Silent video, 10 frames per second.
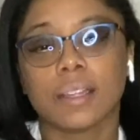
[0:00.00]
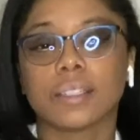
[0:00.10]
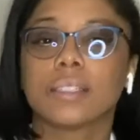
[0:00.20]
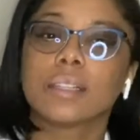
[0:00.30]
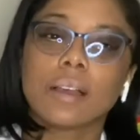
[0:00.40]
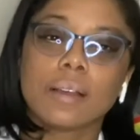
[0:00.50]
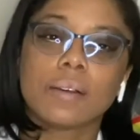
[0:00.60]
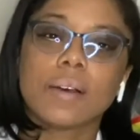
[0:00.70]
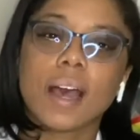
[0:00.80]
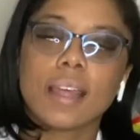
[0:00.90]

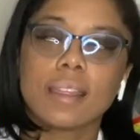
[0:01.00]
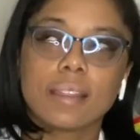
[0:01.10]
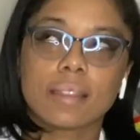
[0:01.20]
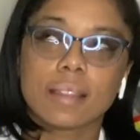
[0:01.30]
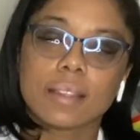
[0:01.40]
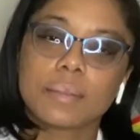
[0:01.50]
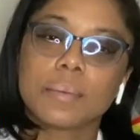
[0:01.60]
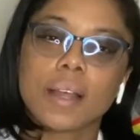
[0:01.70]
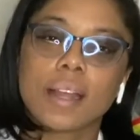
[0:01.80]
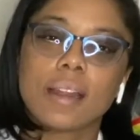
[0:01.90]
So I think this
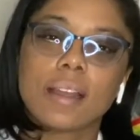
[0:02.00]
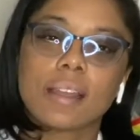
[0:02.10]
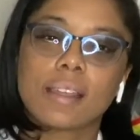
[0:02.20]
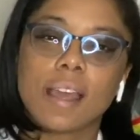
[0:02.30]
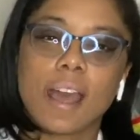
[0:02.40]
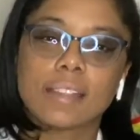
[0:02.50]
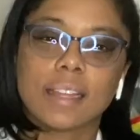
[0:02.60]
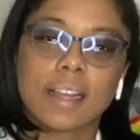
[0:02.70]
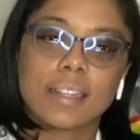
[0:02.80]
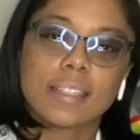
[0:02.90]
one has
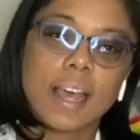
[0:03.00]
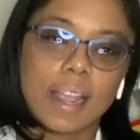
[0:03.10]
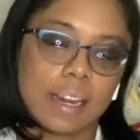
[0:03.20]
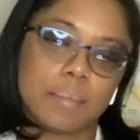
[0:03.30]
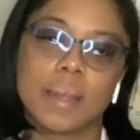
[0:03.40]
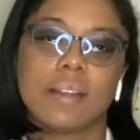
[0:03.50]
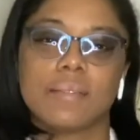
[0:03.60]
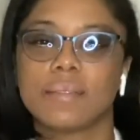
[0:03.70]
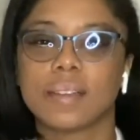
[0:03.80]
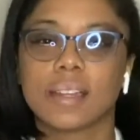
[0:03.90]
like a tiny bit
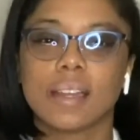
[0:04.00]
of